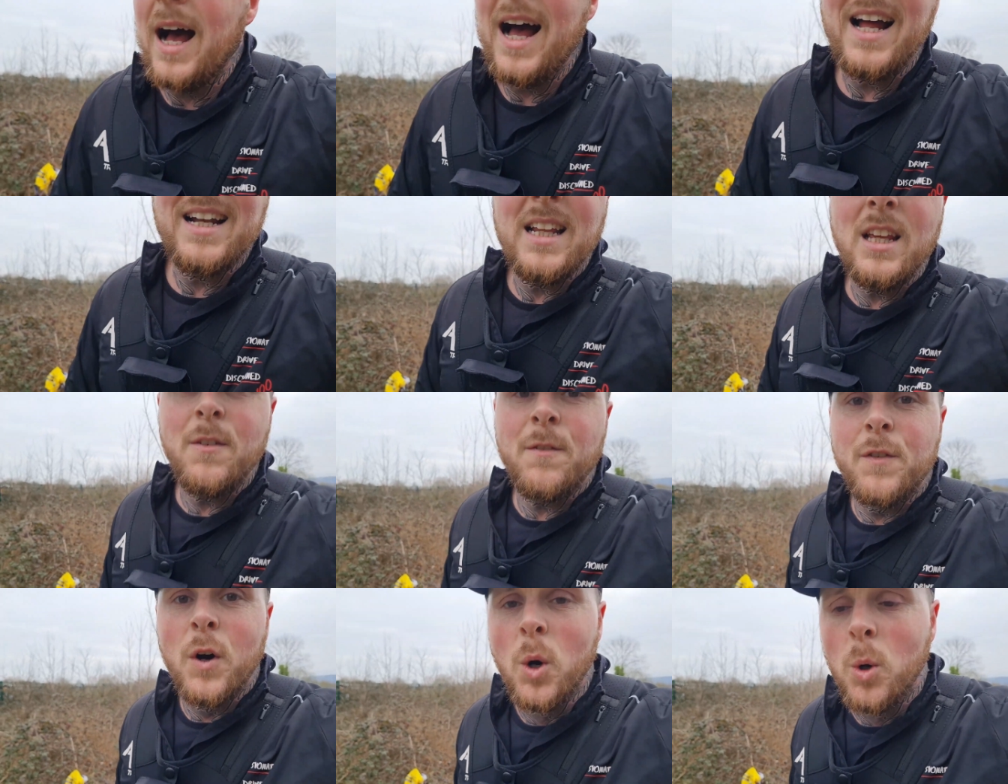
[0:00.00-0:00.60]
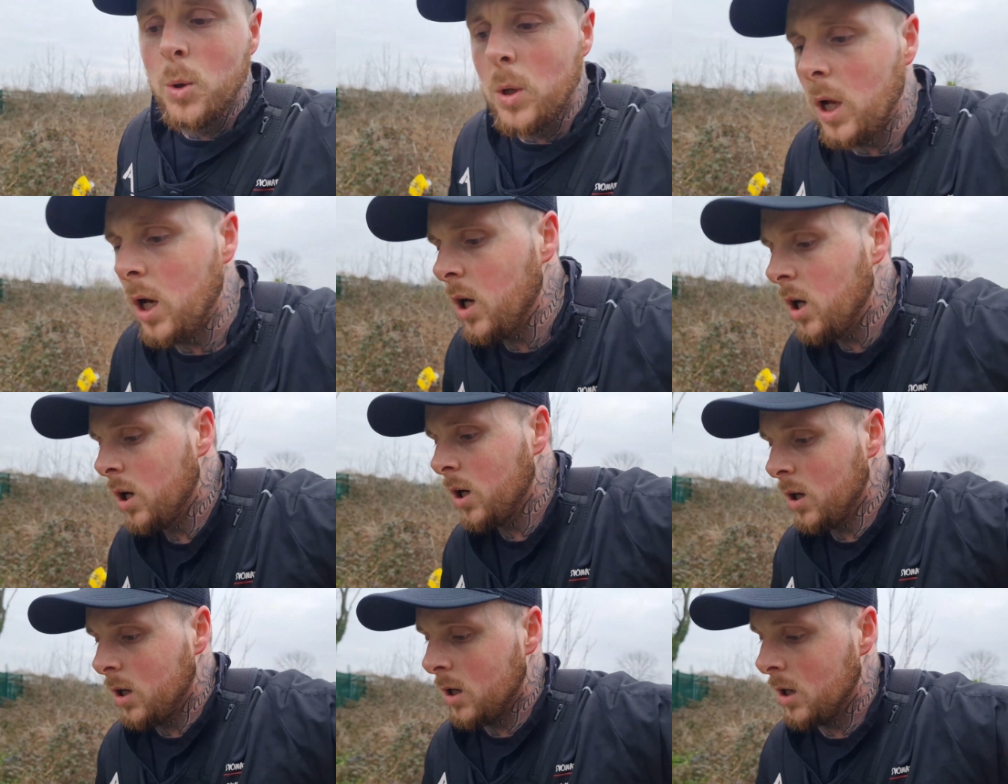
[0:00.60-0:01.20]
I need food
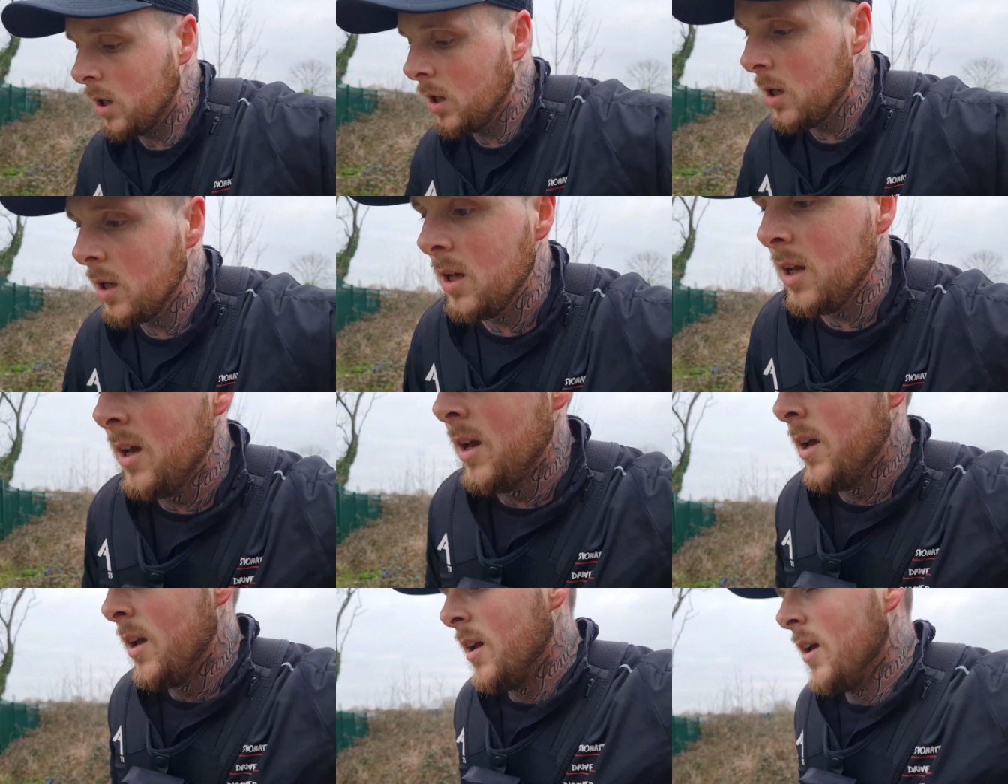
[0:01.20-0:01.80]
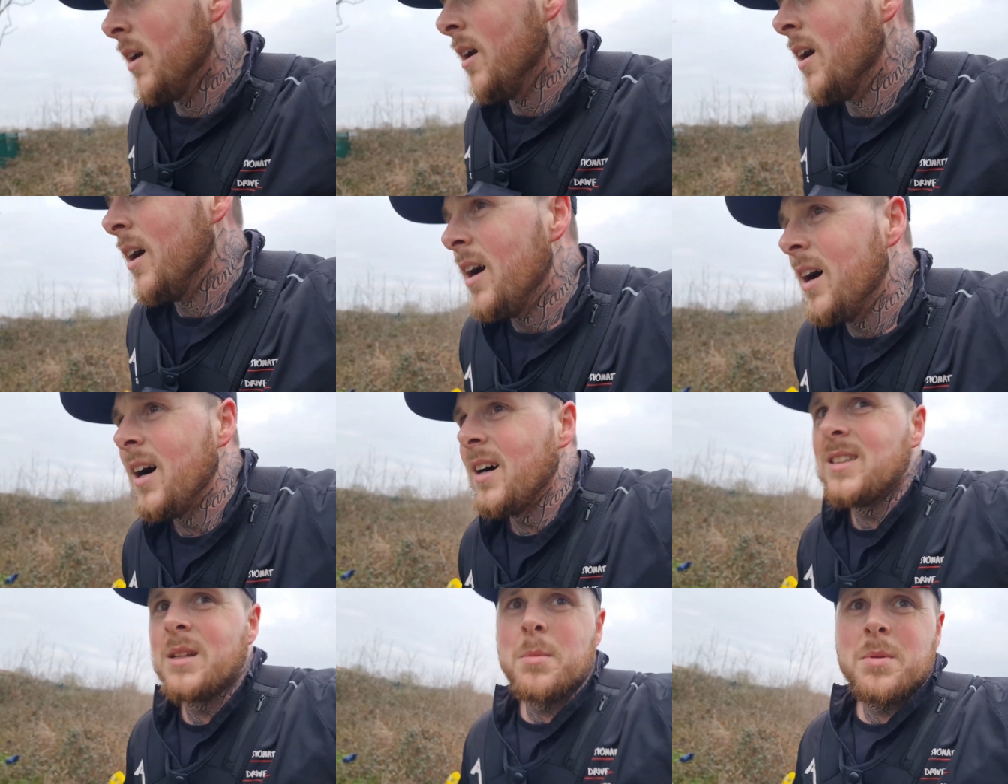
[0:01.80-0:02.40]

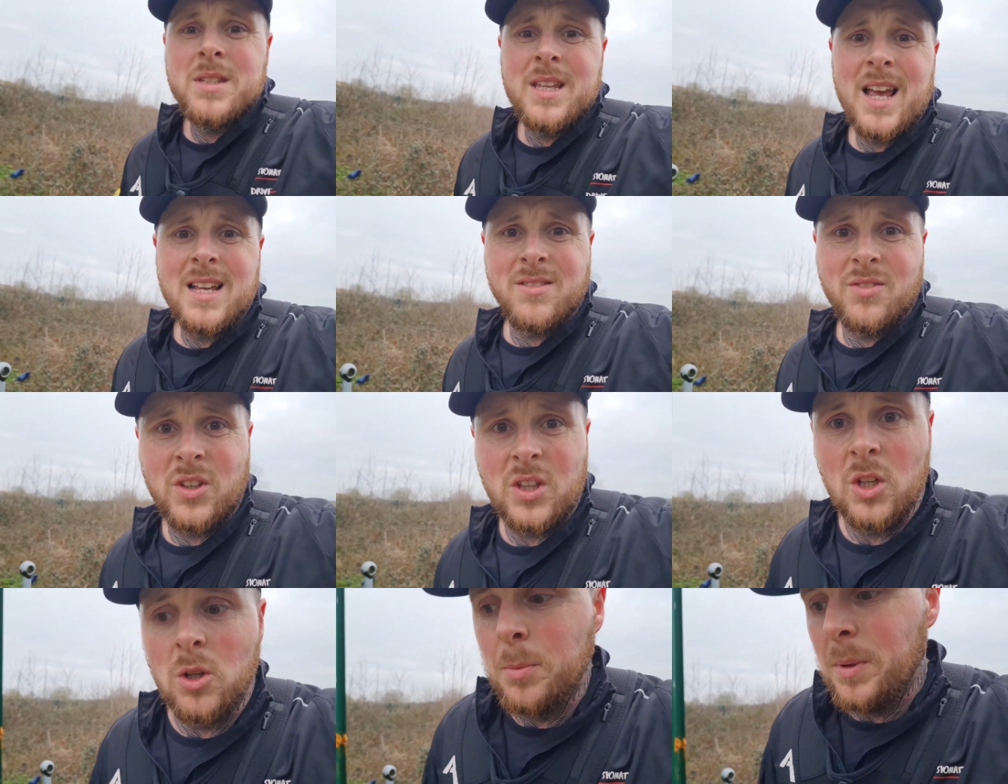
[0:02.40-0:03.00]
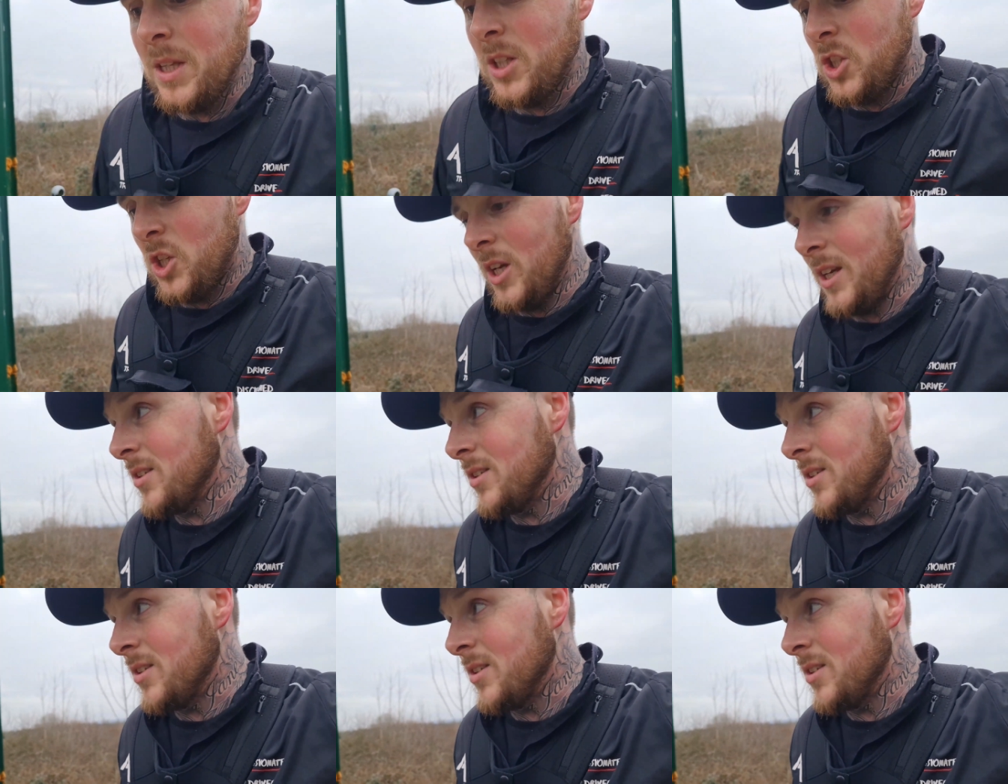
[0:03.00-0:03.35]
and them stairs have kill me